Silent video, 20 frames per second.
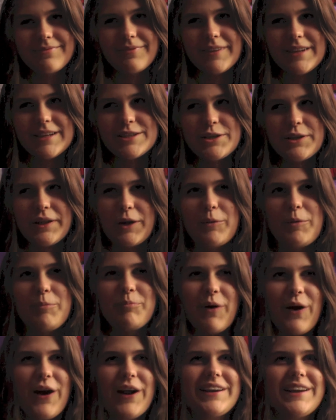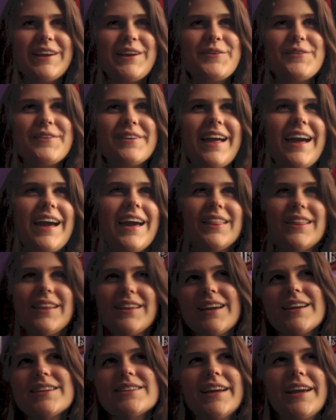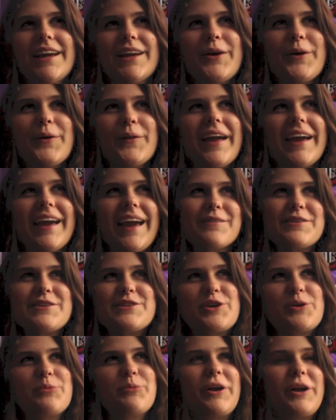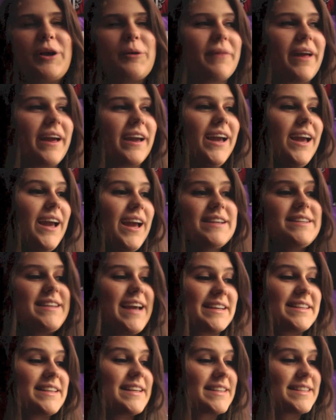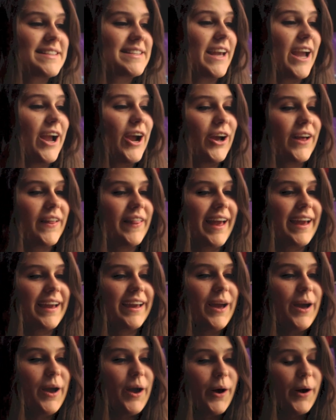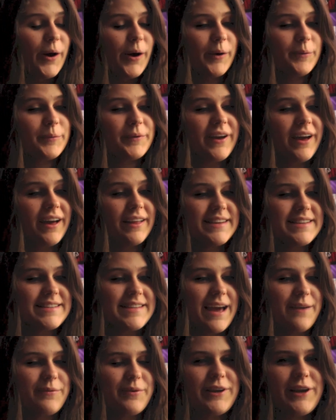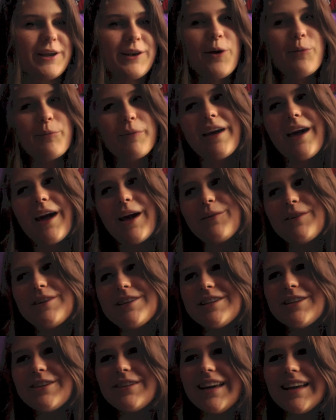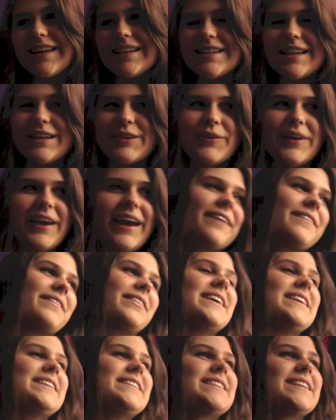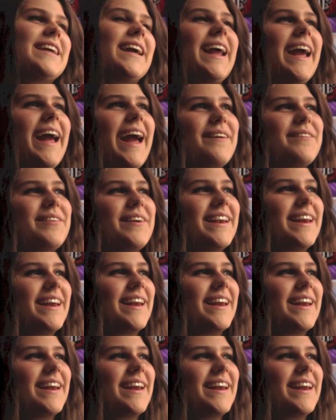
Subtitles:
So like we bonded over that, and the next thing I know, like every single morning I'm like texting Ciarra like, oh my god, this happened, and oh my god, we should do this, and this is gonna happen,